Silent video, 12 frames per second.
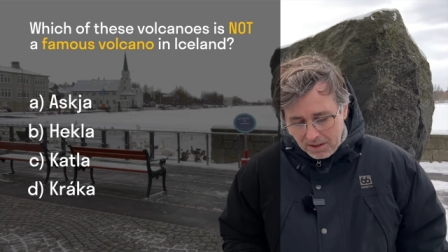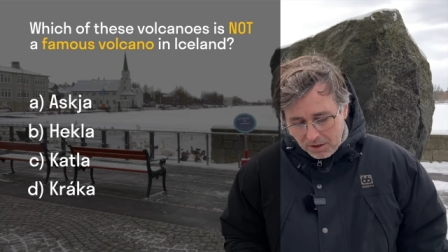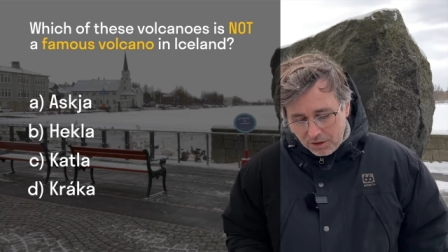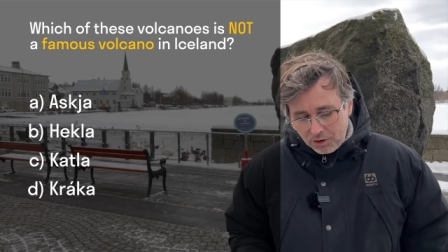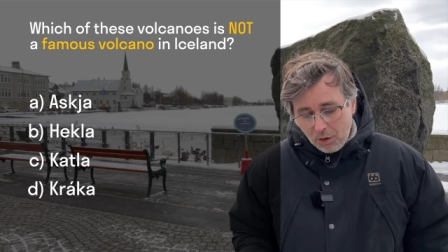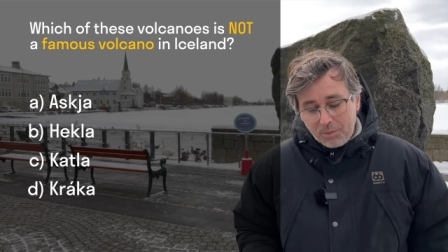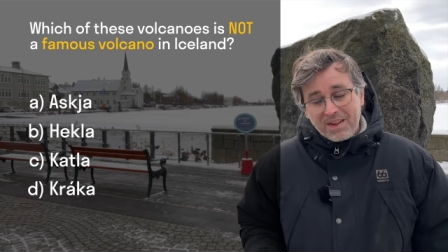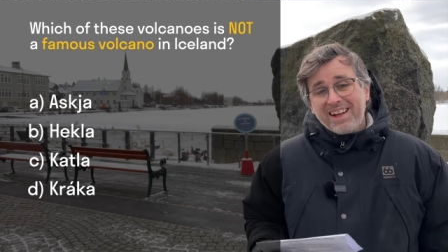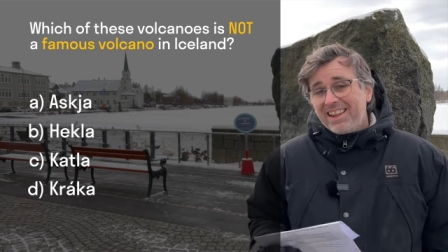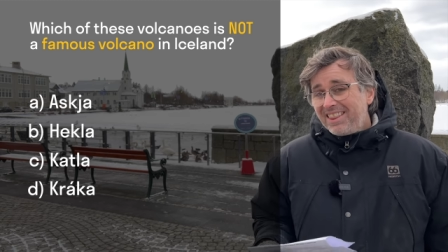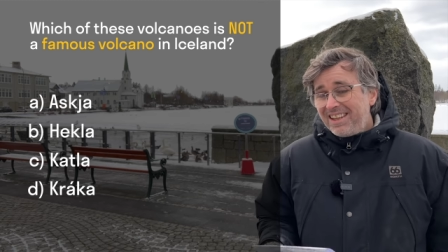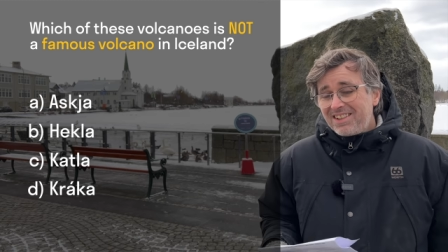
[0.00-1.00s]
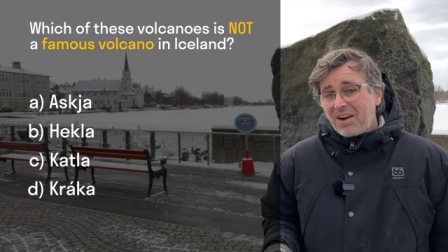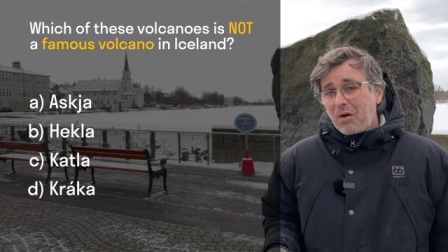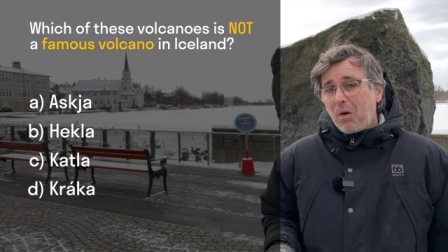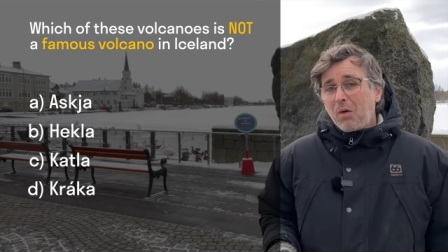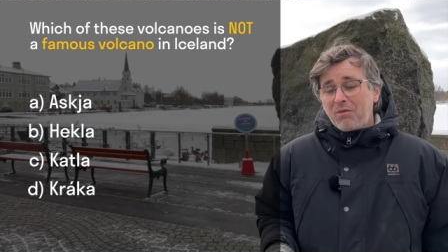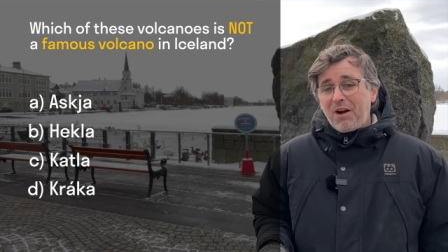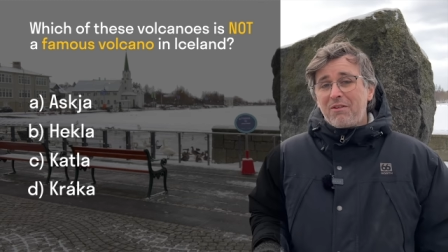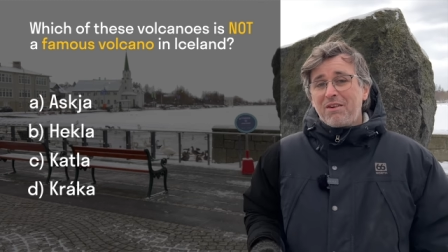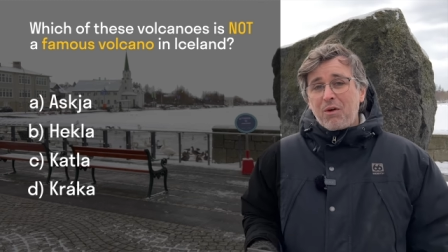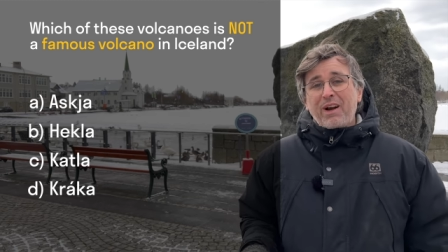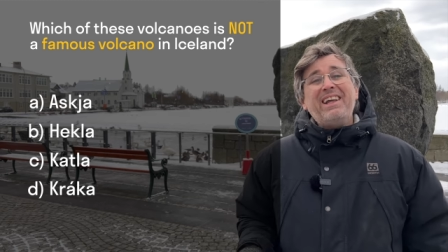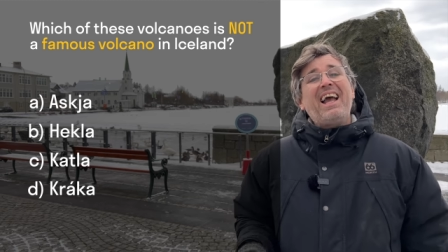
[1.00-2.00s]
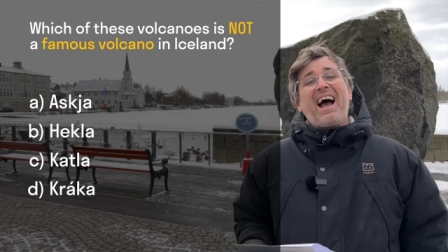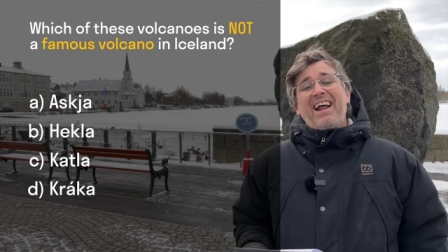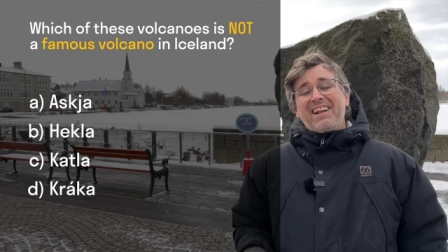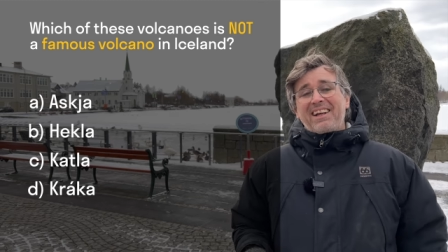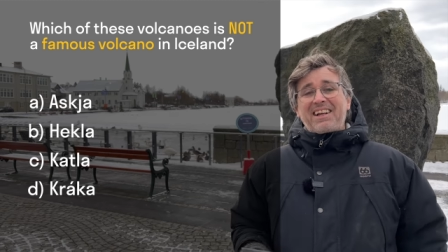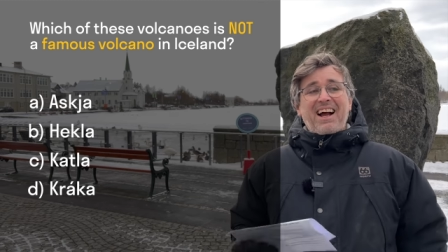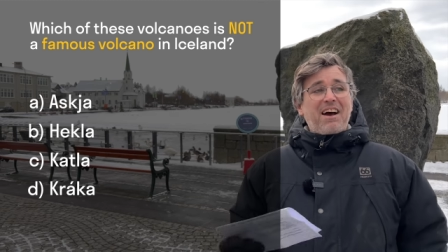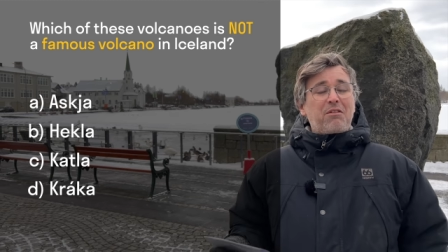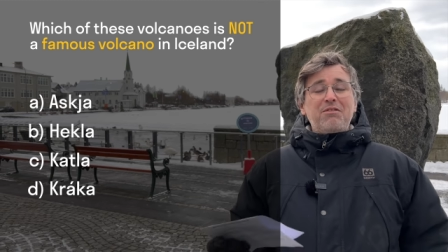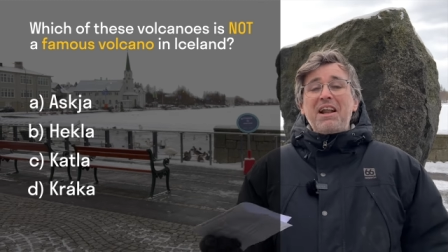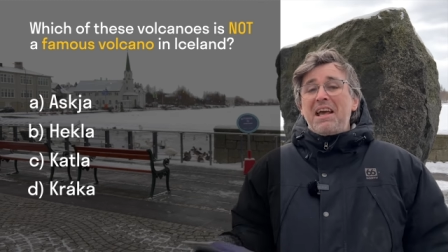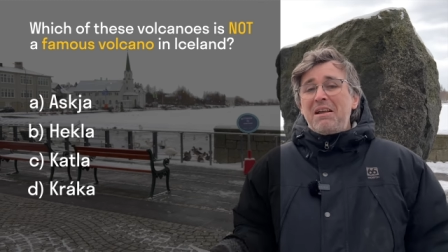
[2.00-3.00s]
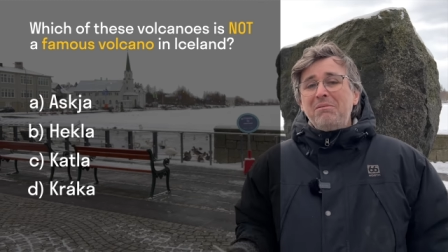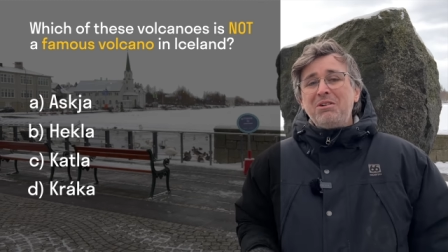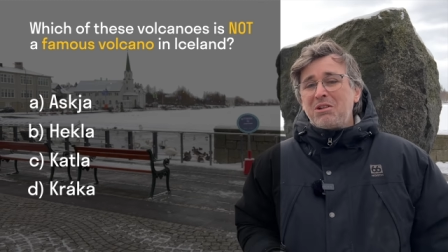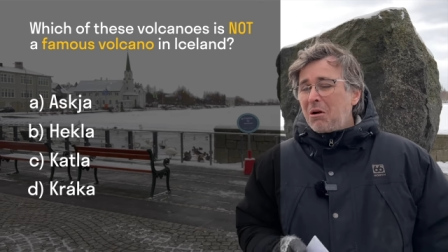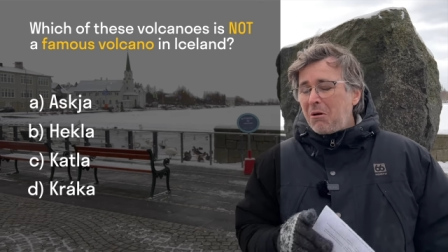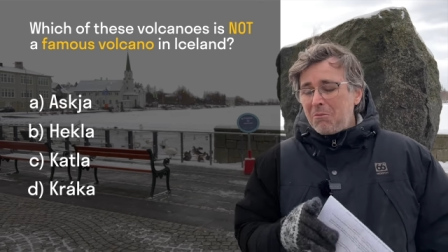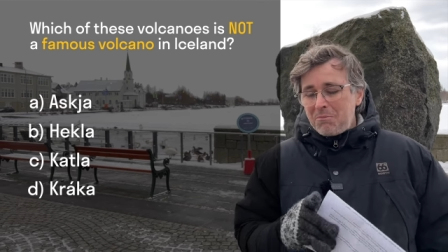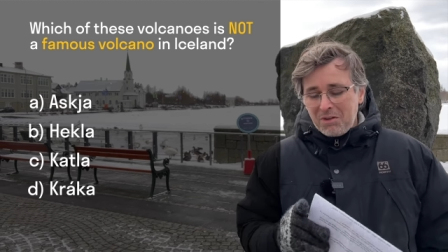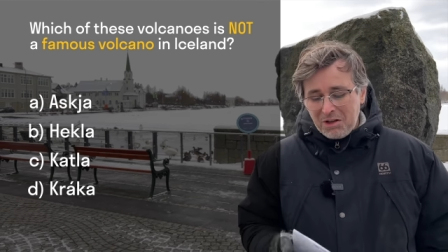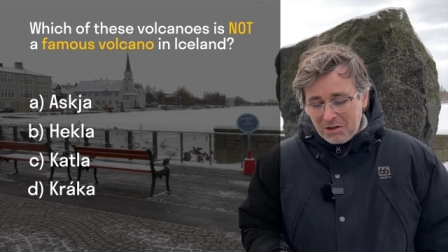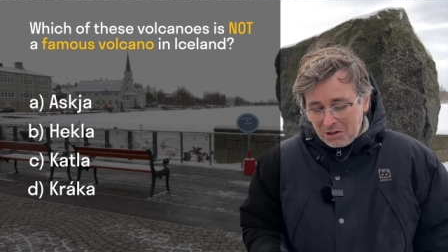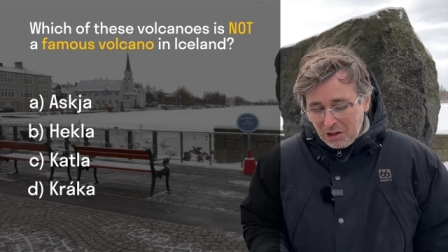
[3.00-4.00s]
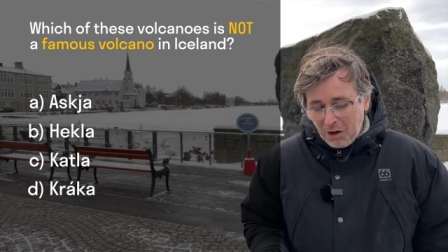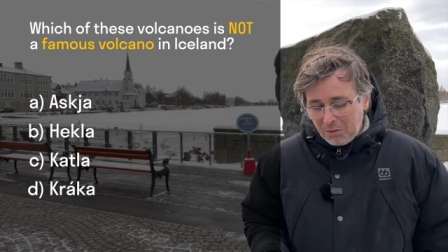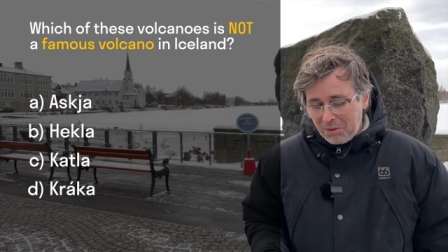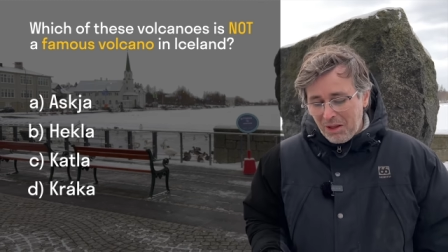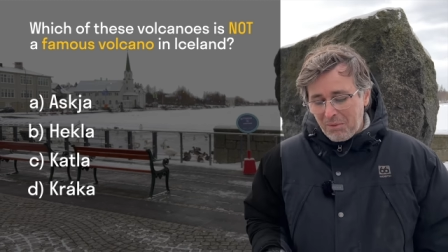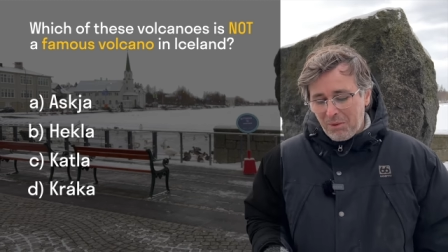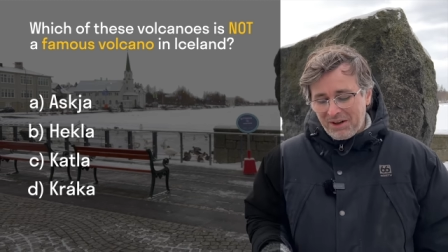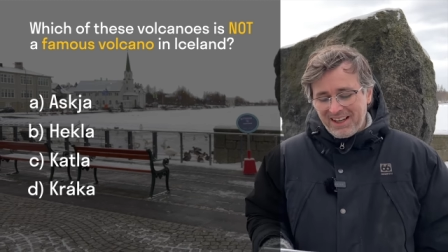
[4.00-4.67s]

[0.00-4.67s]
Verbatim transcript: So, these are all very volcanic kind of names, so good luck with that one.